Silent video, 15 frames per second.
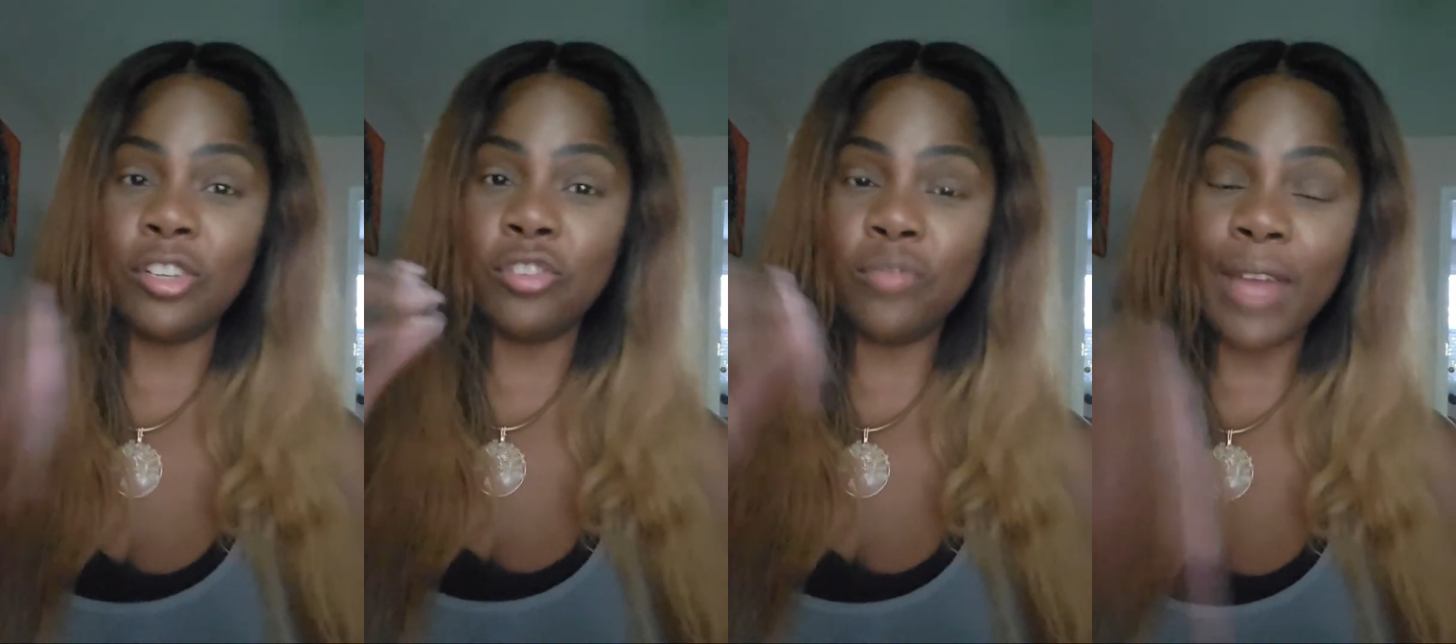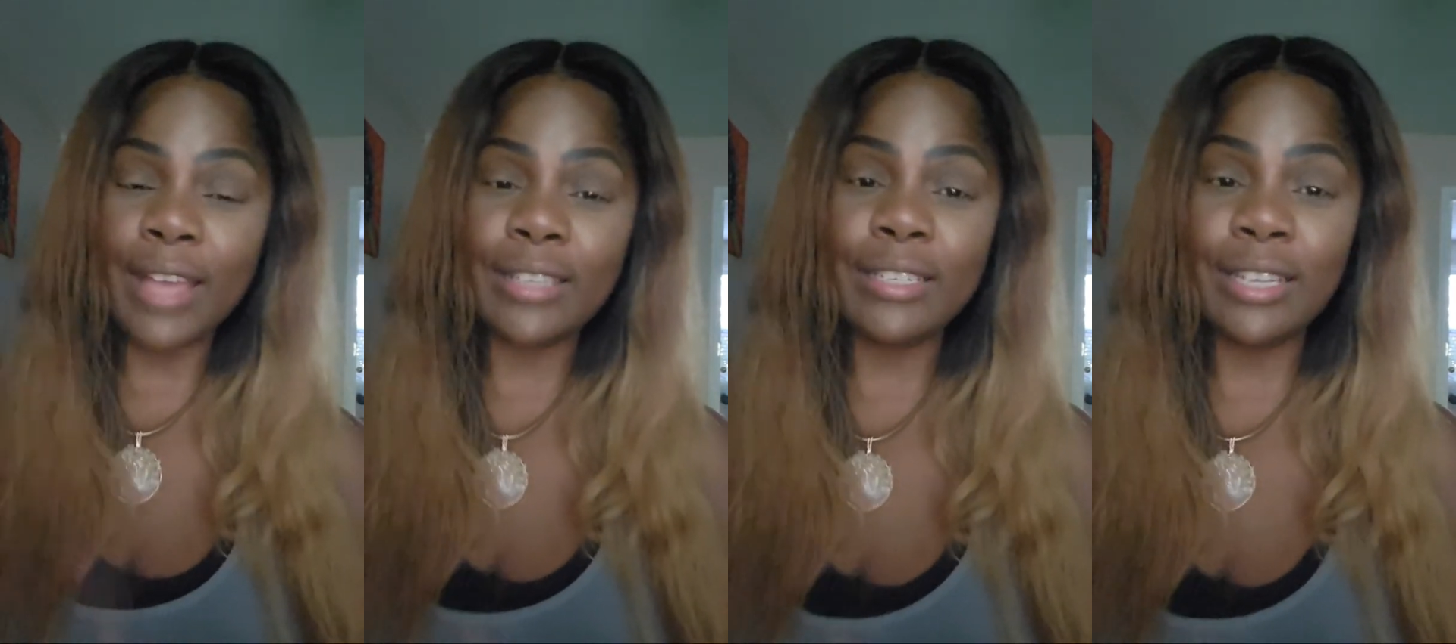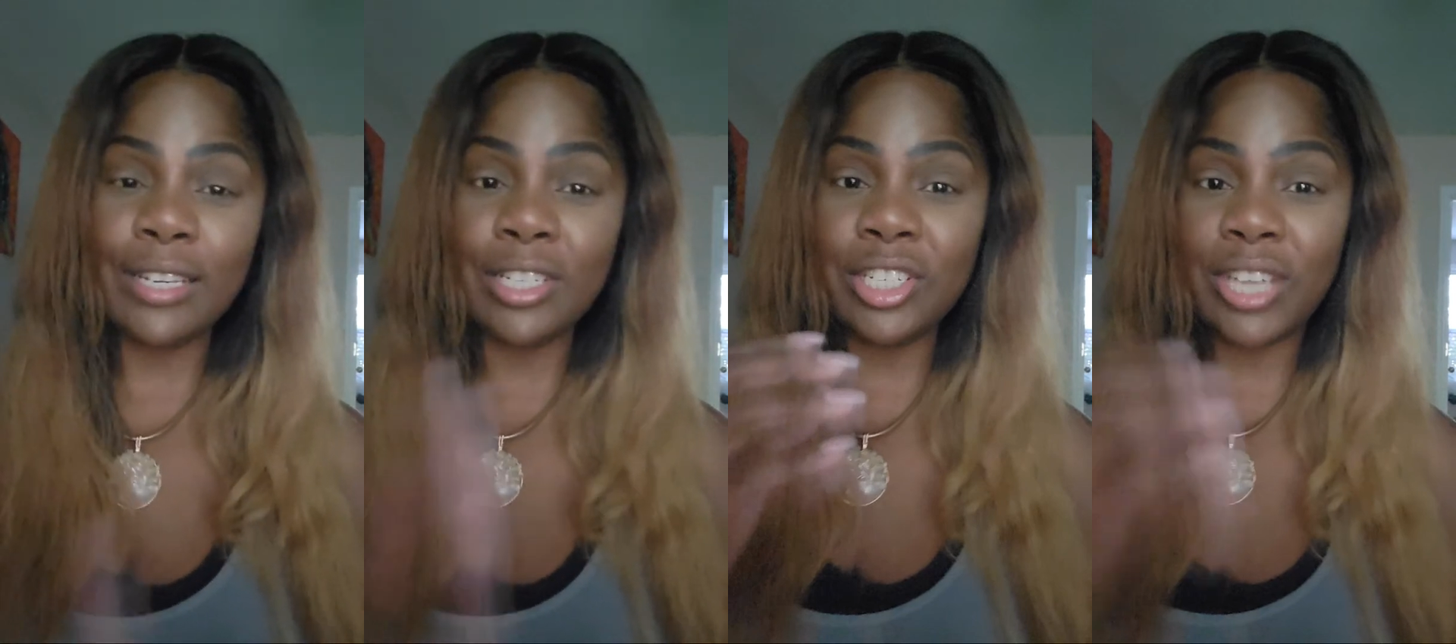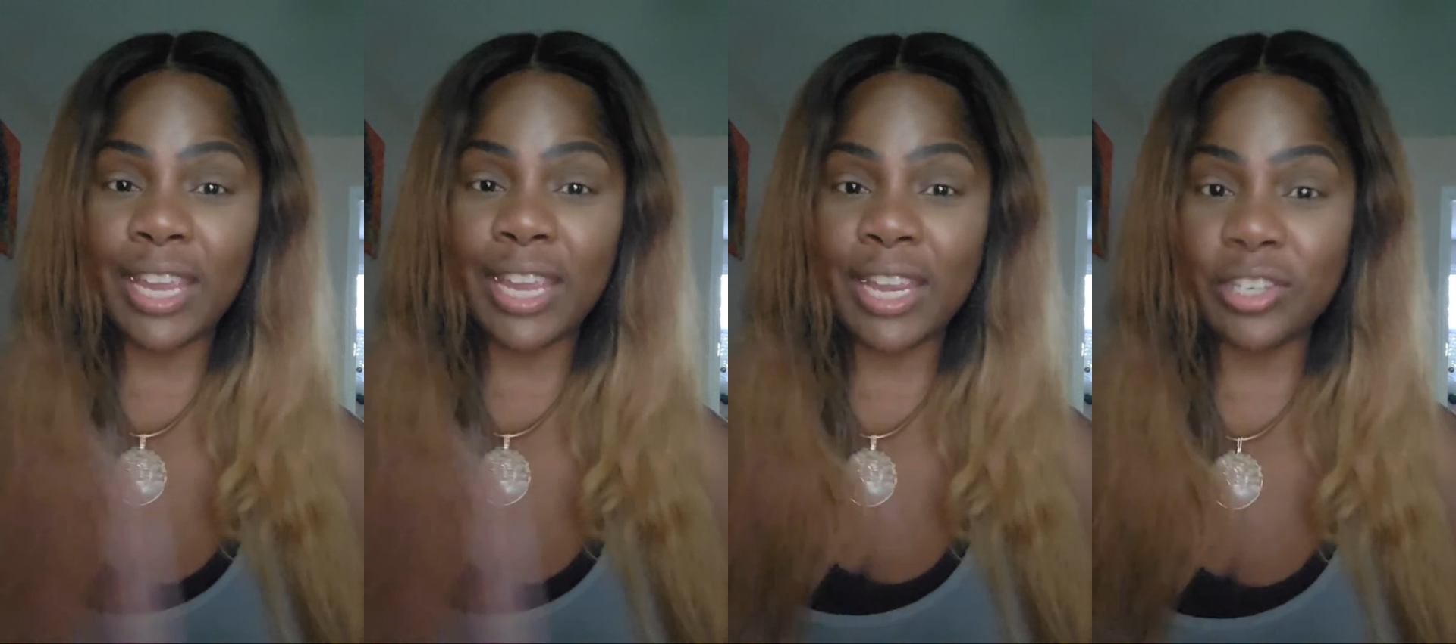drastic
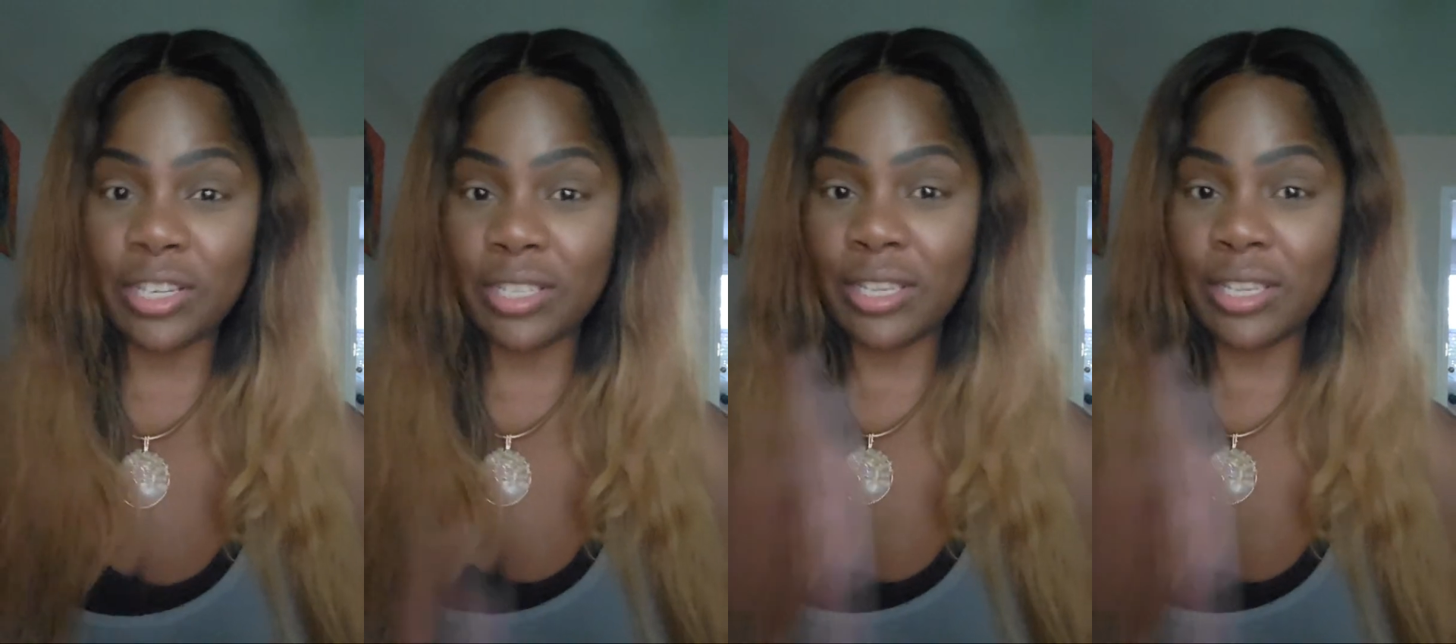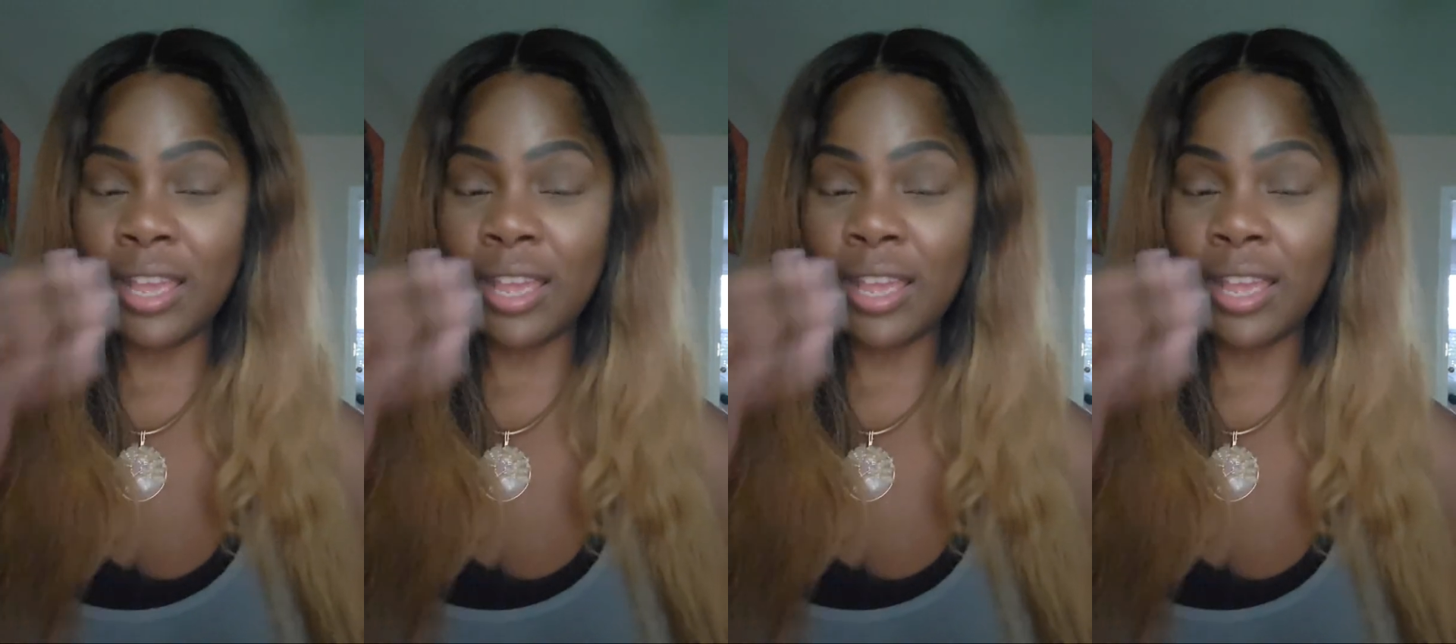changes